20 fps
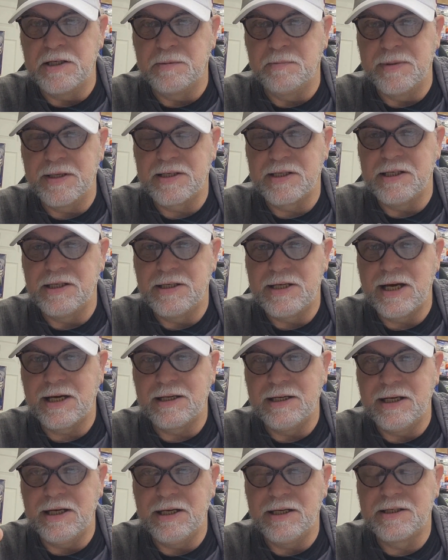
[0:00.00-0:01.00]
mixing
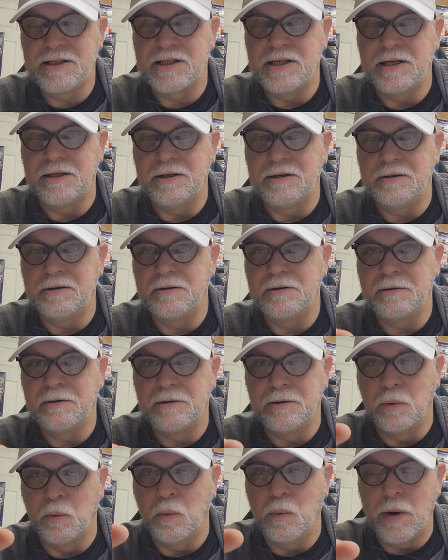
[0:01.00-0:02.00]
techniques and
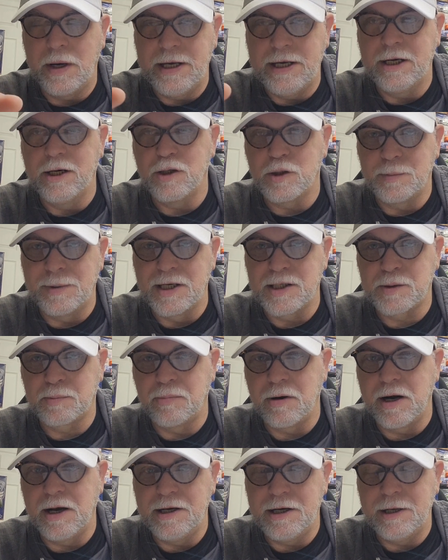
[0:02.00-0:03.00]
the way he goes about
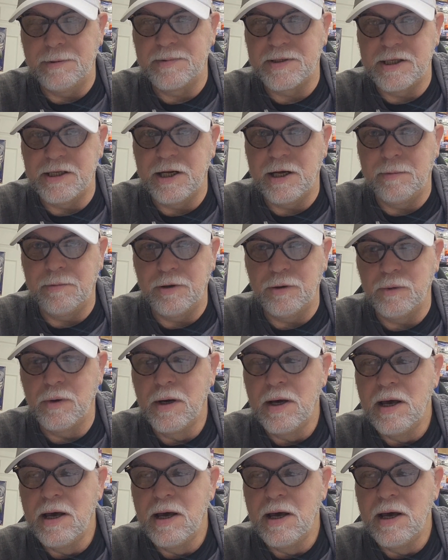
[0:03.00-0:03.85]
spraying MCW.